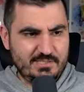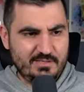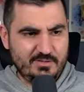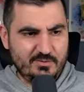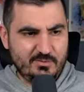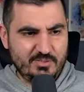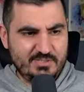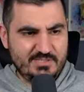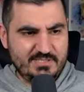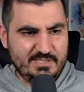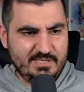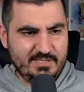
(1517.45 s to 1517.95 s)

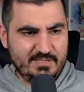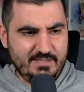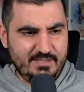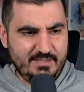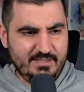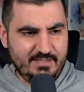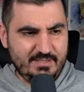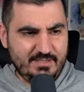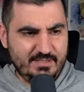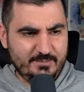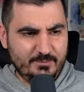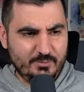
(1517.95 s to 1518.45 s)
Leroy Sané.
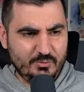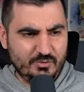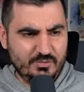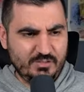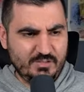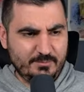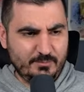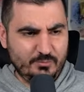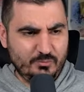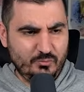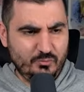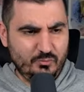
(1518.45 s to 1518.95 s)
Come on,
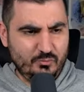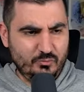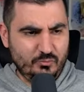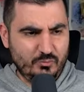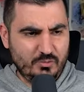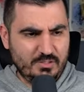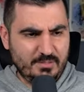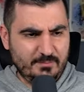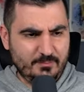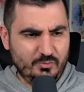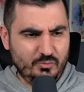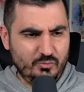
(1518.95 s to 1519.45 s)
come on, Nuno,
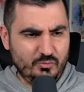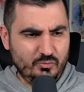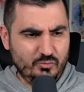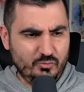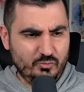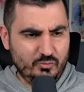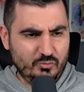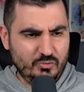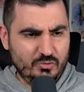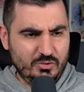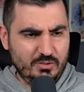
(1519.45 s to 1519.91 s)
come on, Nuno.